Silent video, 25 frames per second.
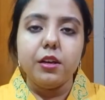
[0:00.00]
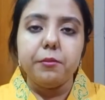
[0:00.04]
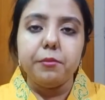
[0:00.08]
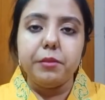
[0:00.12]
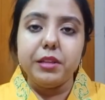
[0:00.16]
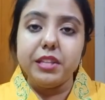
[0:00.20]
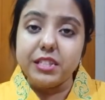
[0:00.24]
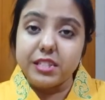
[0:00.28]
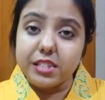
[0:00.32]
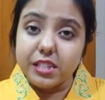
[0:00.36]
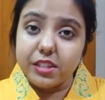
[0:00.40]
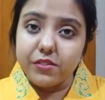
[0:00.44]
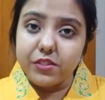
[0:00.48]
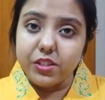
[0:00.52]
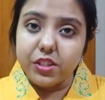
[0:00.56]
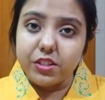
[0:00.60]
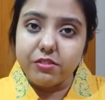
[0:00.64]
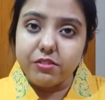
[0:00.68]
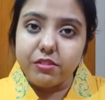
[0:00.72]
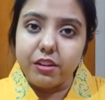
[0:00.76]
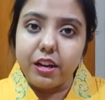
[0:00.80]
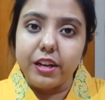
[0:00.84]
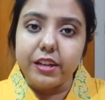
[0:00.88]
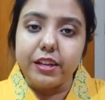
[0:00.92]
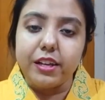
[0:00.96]
Please give it a
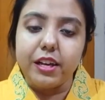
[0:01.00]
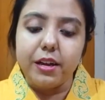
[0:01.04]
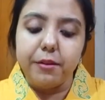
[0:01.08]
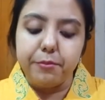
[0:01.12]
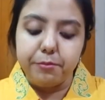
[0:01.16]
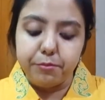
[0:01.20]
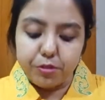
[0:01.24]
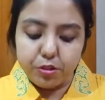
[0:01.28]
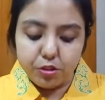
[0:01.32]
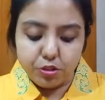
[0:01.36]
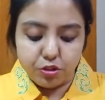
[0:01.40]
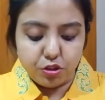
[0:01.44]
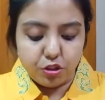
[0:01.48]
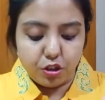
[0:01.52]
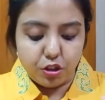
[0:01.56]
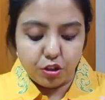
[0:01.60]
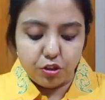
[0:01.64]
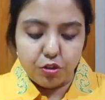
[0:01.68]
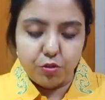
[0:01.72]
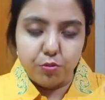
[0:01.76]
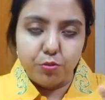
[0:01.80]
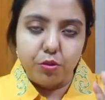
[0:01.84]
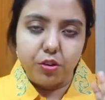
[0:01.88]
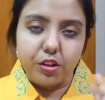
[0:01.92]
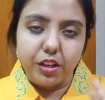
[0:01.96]
try. I'm pretty sure
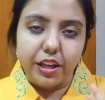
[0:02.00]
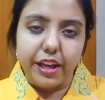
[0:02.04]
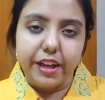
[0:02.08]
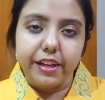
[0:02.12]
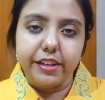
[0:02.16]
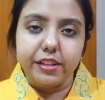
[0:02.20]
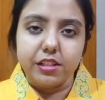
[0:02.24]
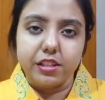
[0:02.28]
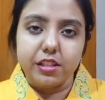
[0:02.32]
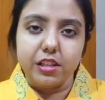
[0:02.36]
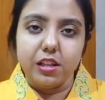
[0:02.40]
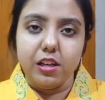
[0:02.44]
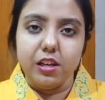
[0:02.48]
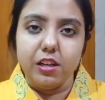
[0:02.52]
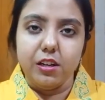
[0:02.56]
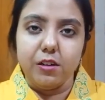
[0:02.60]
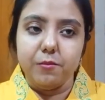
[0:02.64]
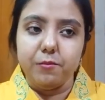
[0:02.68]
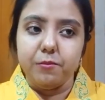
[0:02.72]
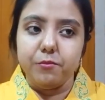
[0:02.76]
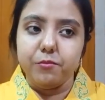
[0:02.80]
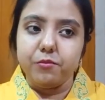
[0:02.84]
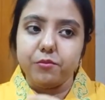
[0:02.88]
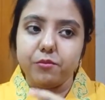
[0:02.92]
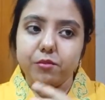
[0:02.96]
you won't get
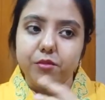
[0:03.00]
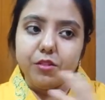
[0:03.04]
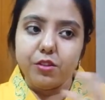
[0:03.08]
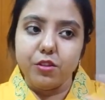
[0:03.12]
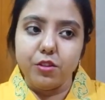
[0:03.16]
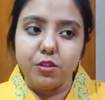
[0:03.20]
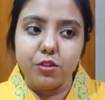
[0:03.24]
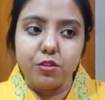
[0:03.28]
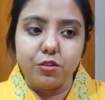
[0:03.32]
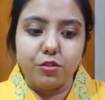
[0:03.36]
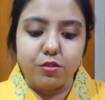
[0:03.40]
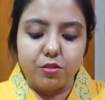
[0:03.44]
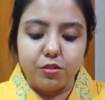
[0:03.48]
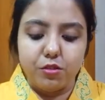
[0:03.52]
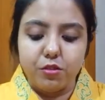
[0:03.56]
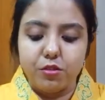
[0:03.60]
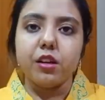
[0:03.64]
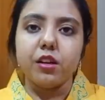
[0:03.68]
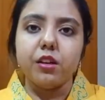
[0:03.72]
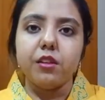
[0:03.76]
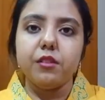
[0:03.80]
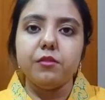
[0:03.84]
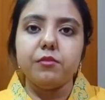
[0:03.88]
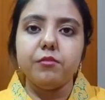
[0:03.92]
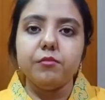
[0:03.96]
you know,
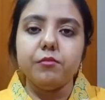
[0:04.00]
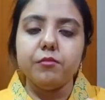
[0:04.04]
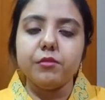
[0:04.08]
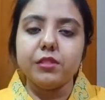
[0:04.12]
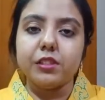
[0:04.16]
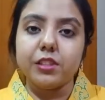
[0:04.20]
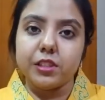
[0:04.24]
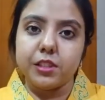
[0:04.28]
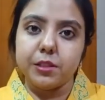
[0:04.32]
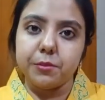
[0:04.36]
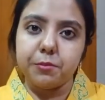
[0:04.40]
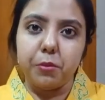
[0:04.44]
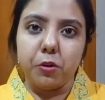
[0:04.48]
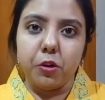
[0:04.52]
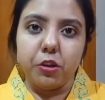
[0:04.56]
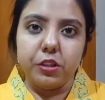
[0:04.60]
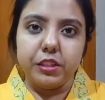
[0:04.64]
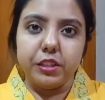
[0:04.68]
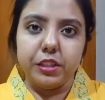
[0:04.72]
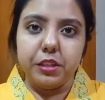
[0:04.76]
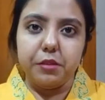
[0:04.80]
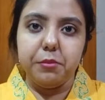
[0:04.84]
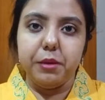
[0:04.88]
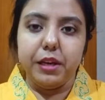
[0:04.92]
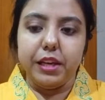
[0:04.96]

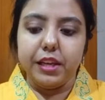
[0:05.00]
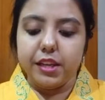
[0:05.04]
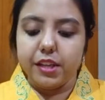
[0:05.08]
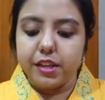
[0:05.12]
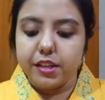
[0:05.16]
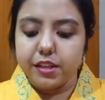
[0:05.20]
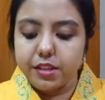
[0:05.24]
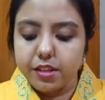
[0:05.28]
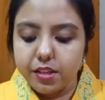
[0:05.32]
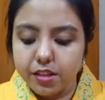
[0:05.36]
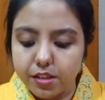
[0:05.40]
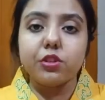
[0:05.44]
disappointed by it.